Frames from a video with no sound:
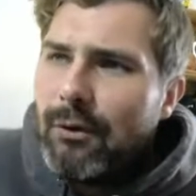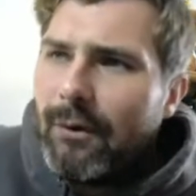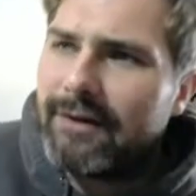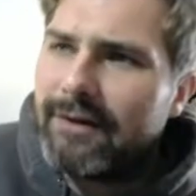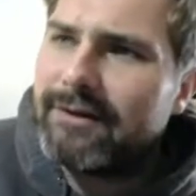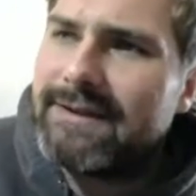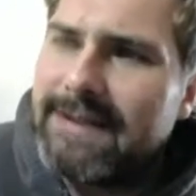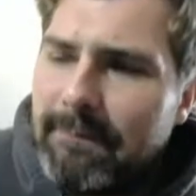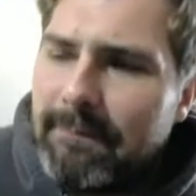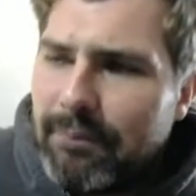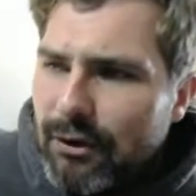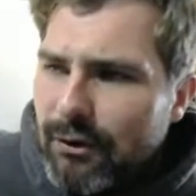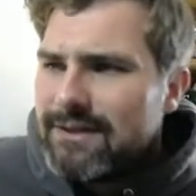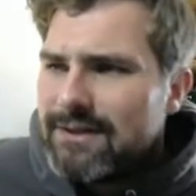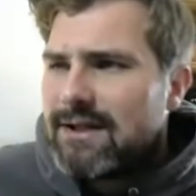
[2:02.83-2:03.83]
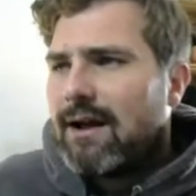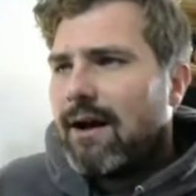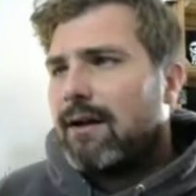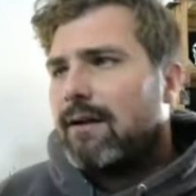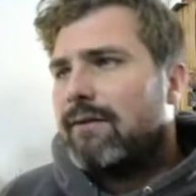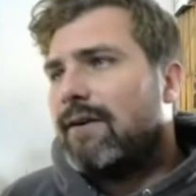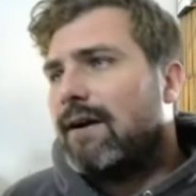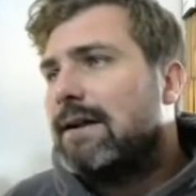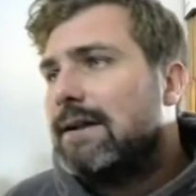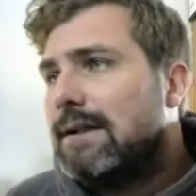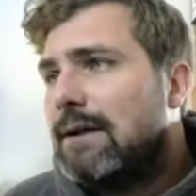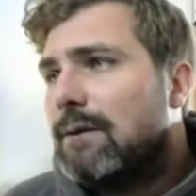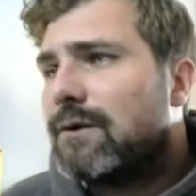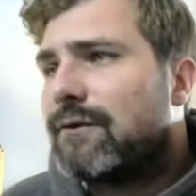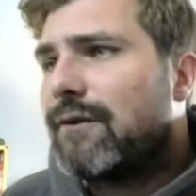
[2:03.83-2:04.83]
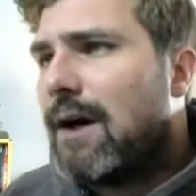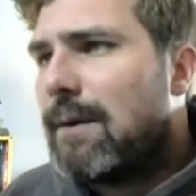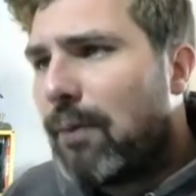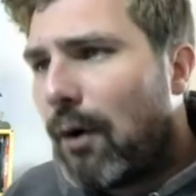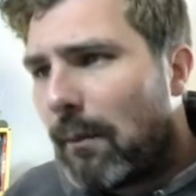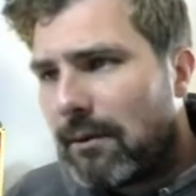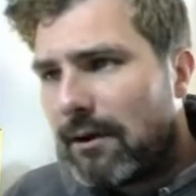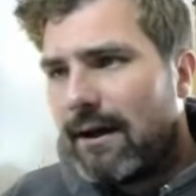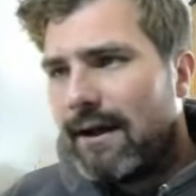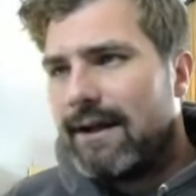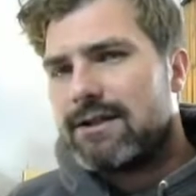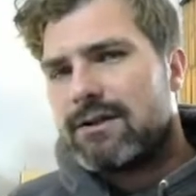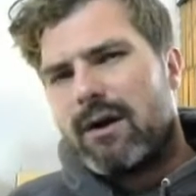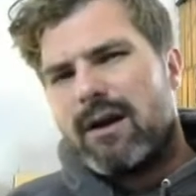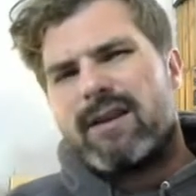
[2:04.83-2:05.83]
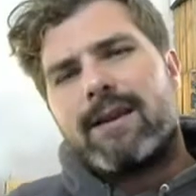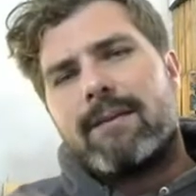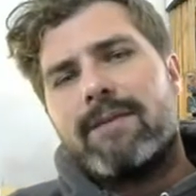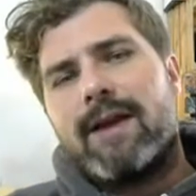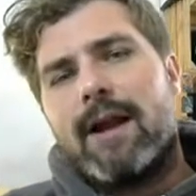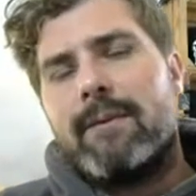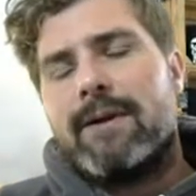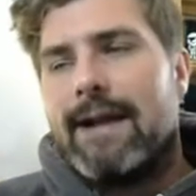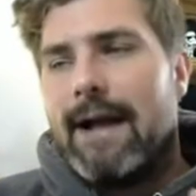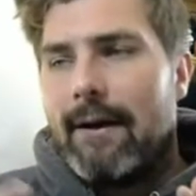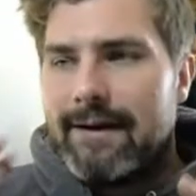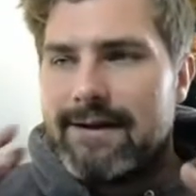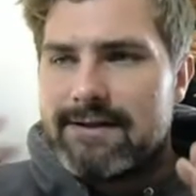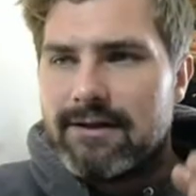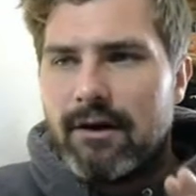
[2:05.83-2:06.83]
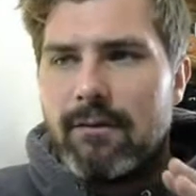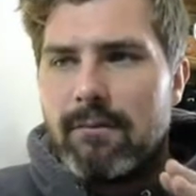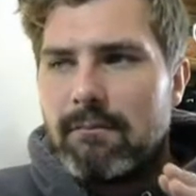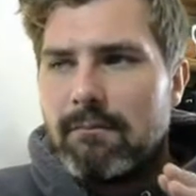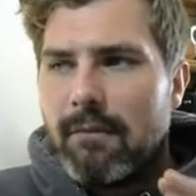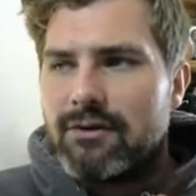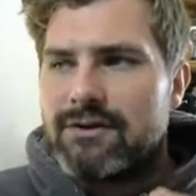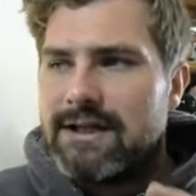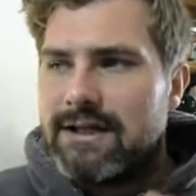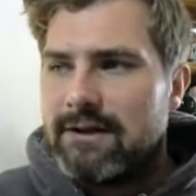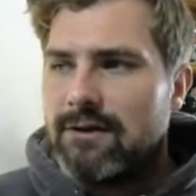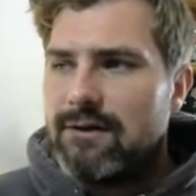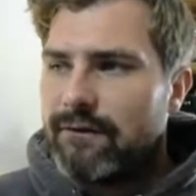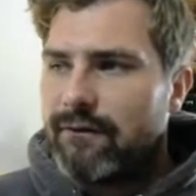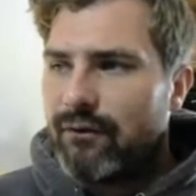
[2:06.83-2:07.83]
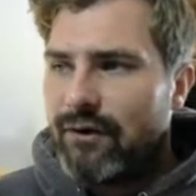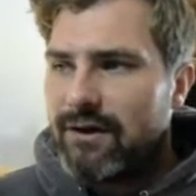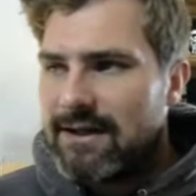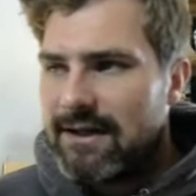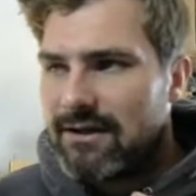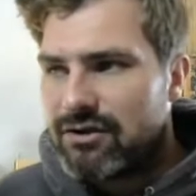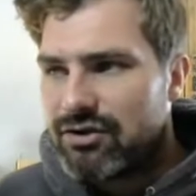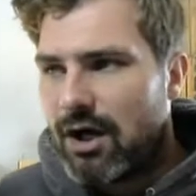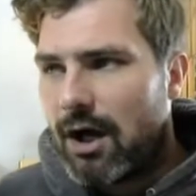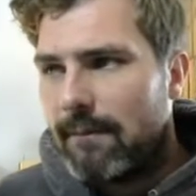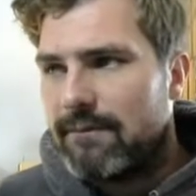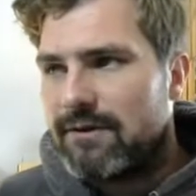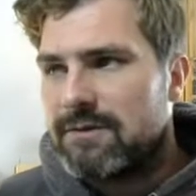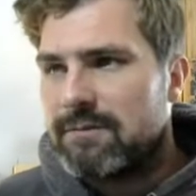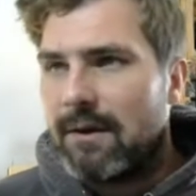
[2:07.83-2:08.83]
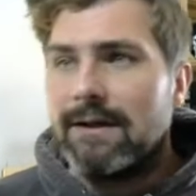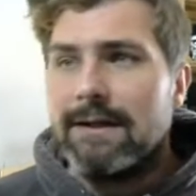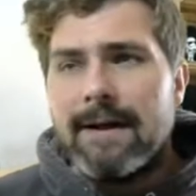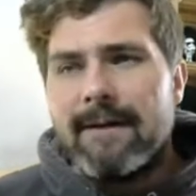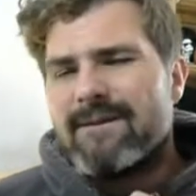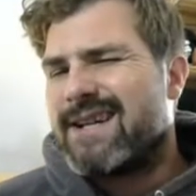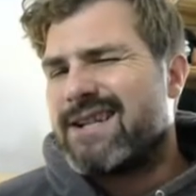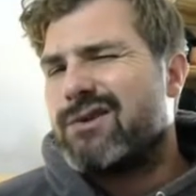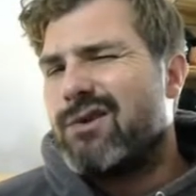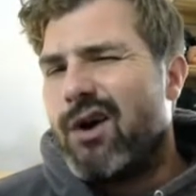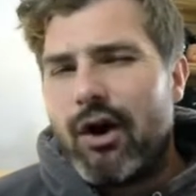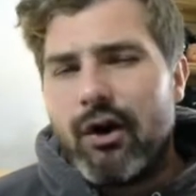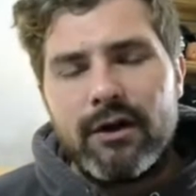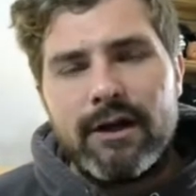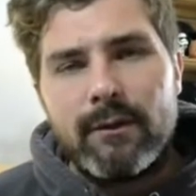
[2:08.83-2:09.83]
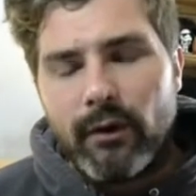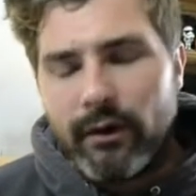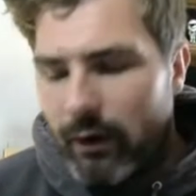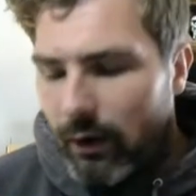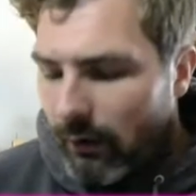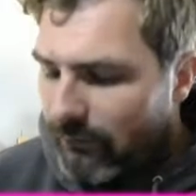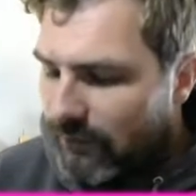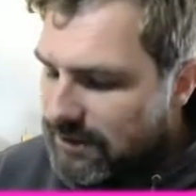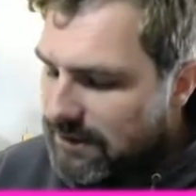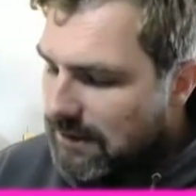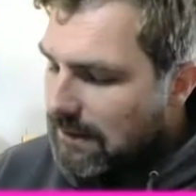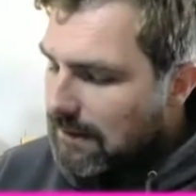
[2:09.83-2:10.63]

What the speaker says: as I said, blue is a colour that was very popular, and it's kind of dimmed down a bit now, and it's mostly used for its enchantments. But that's not only what it offers.